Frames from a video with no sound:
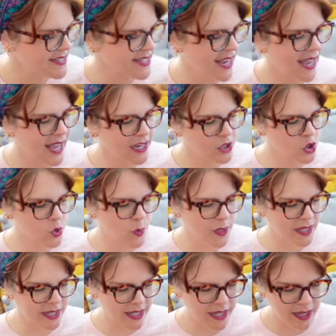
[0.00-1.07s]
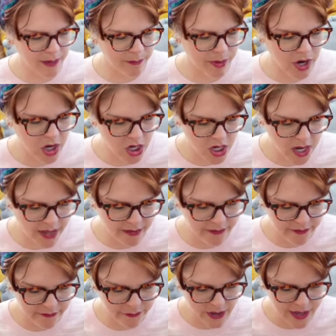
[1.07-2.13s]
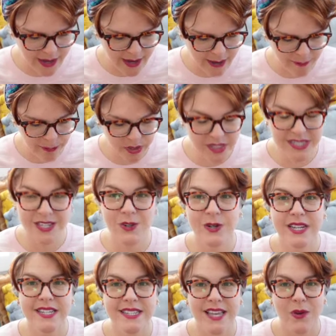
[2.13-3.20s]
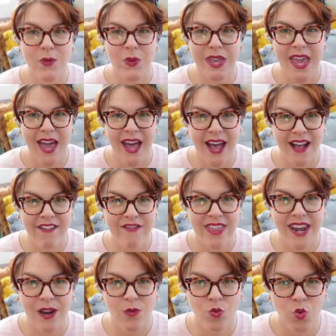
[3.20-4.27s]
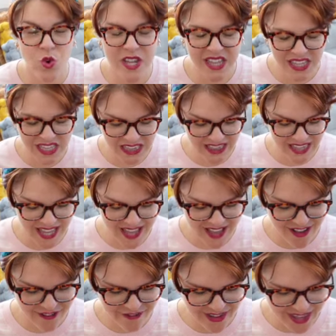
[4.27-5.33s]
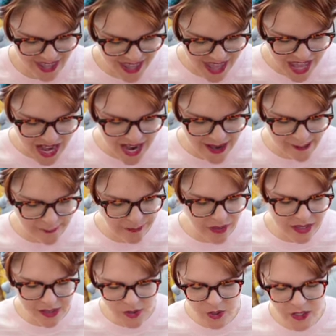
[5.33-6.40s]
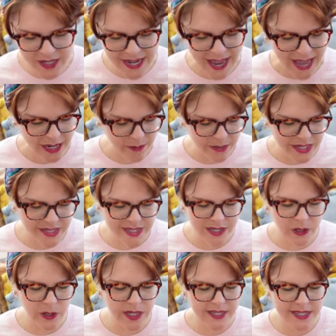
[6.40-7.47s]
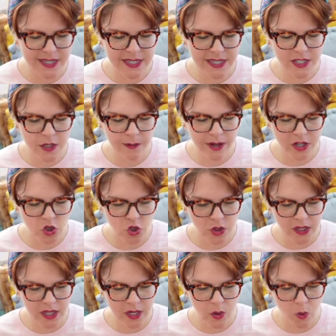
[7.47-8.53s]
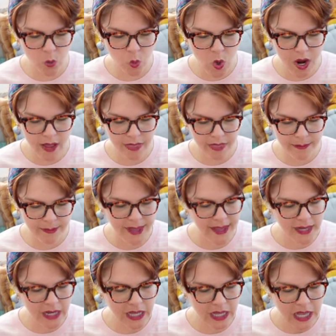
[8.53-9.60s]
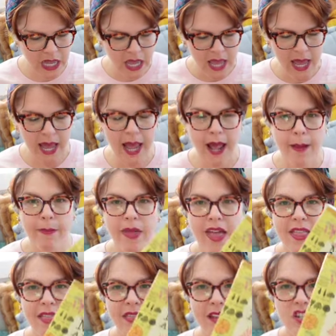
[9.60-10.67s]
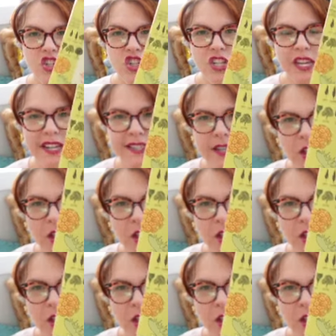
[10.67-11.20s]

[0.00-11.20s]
is actually part of a book series that we have that I really love, and those are anatomy series, and these are by Julia Rothman, and she has